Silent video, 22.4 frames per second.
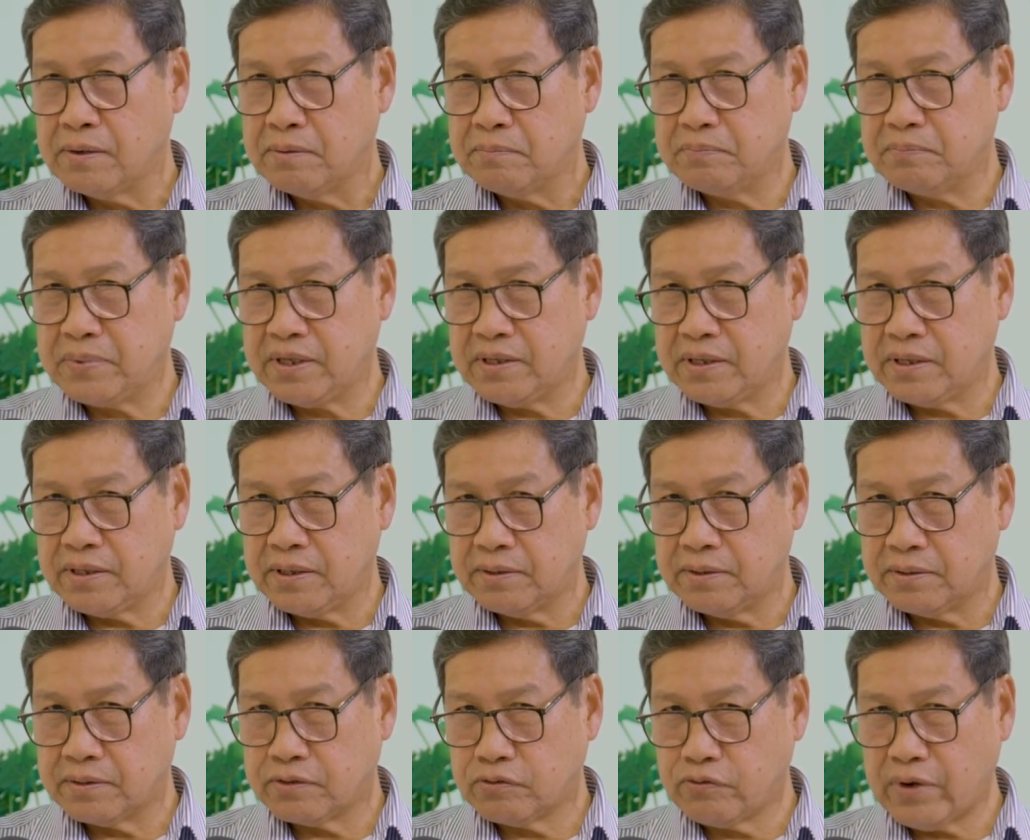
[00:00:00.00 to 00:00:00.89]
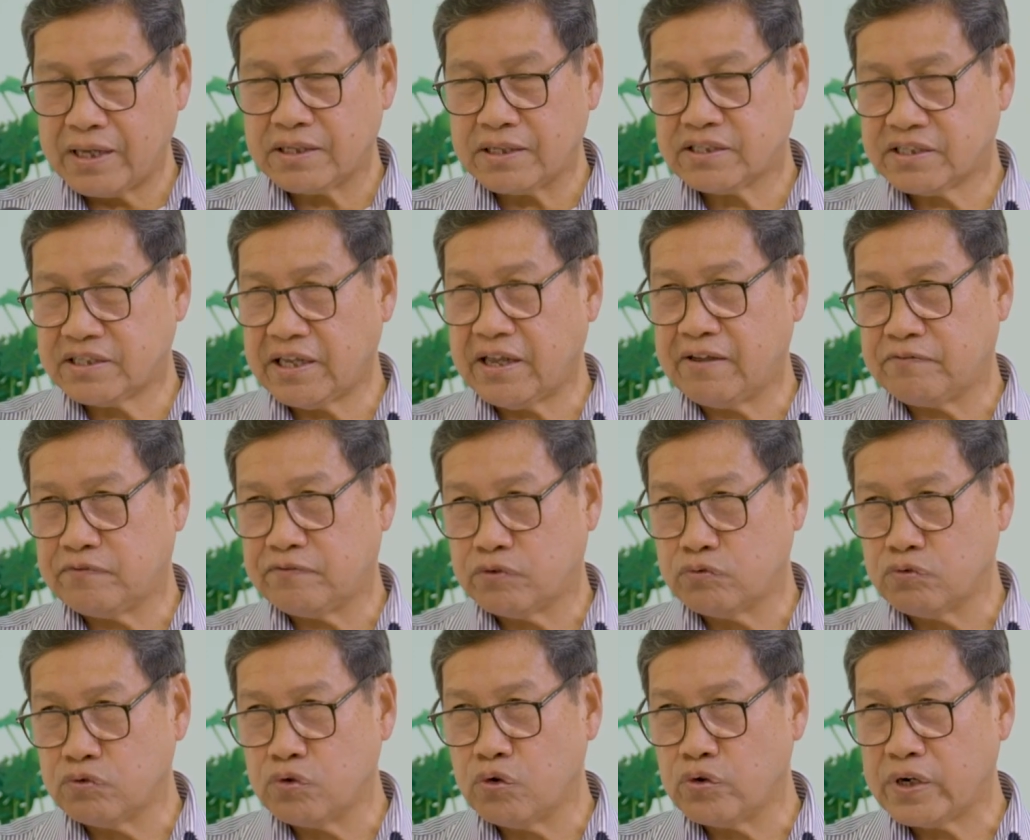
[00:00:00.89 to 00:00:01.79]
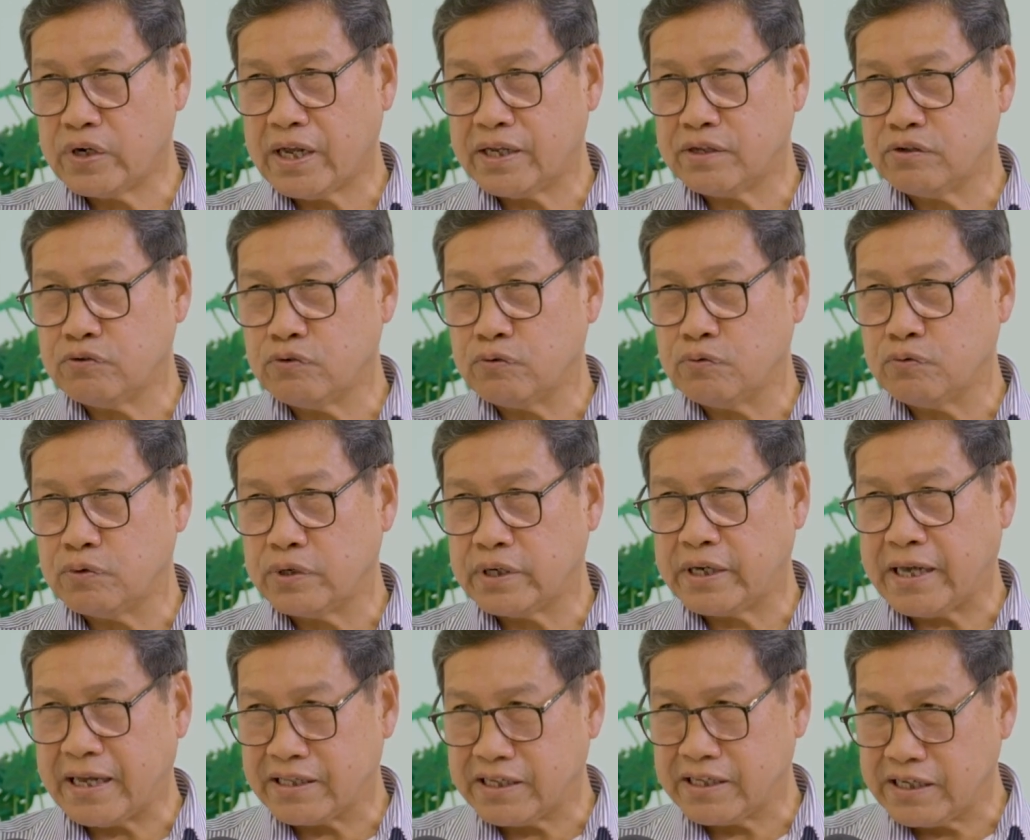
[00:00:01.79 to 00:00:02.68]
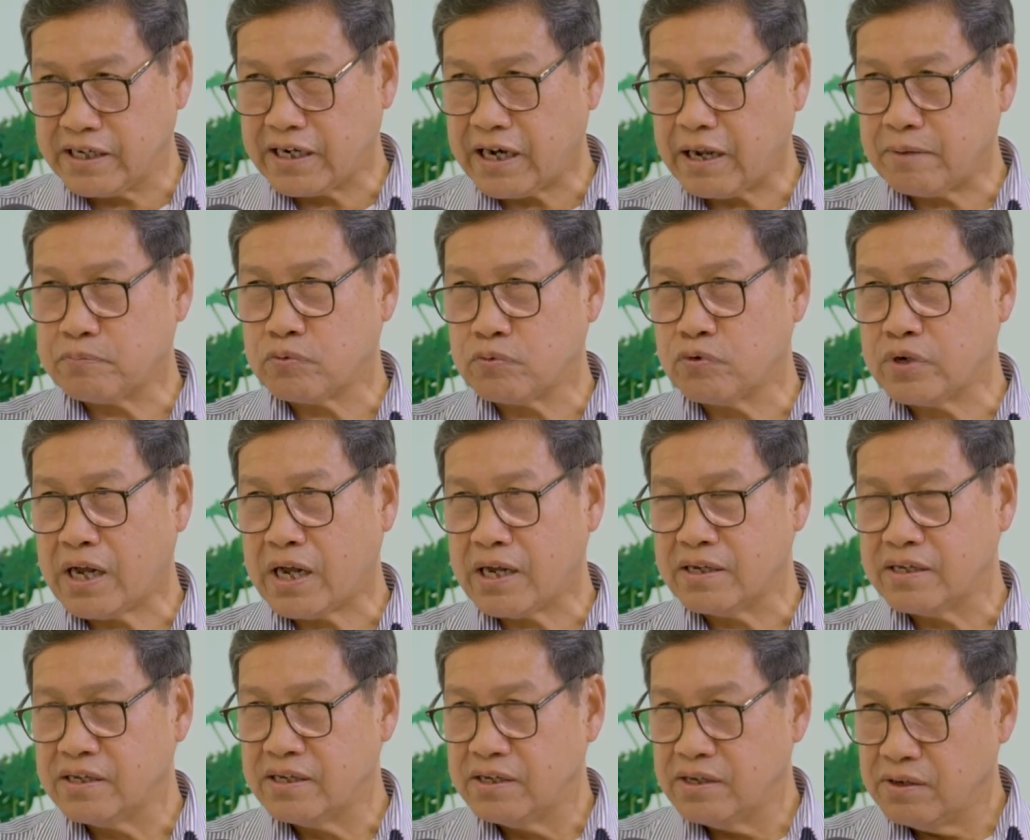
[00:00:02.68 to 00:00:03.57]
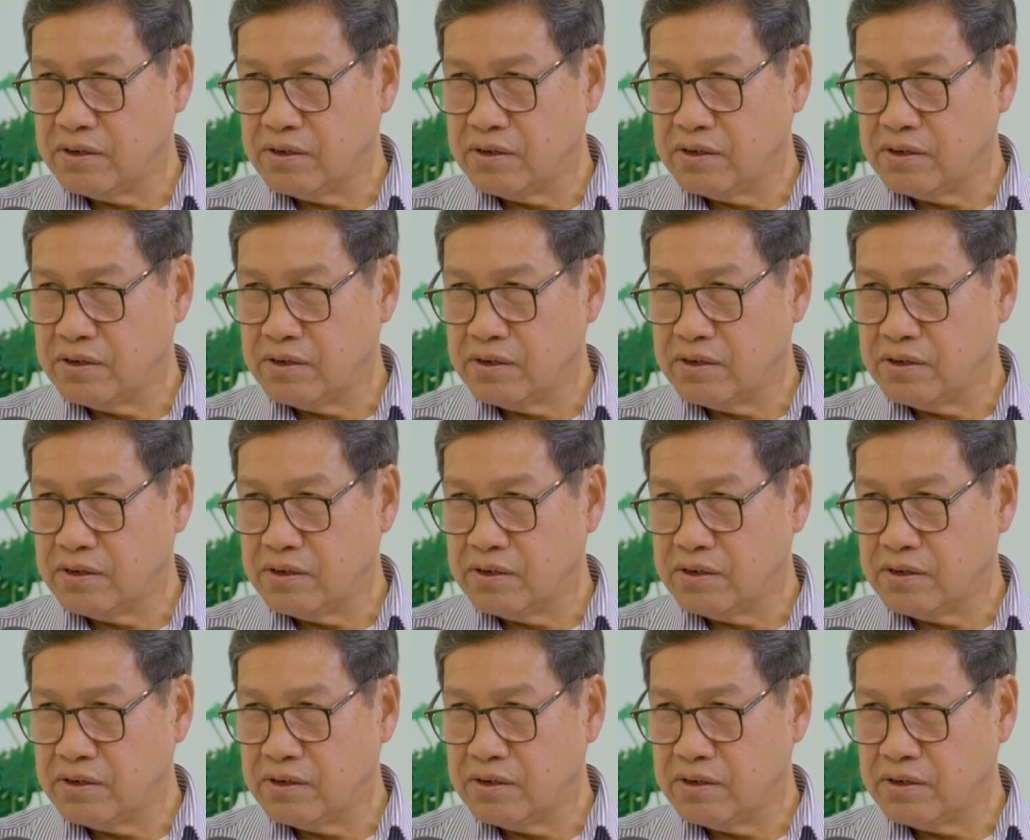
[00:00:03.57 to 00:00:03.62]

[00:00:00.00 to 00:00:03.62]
be quite safe to know that you getting the right product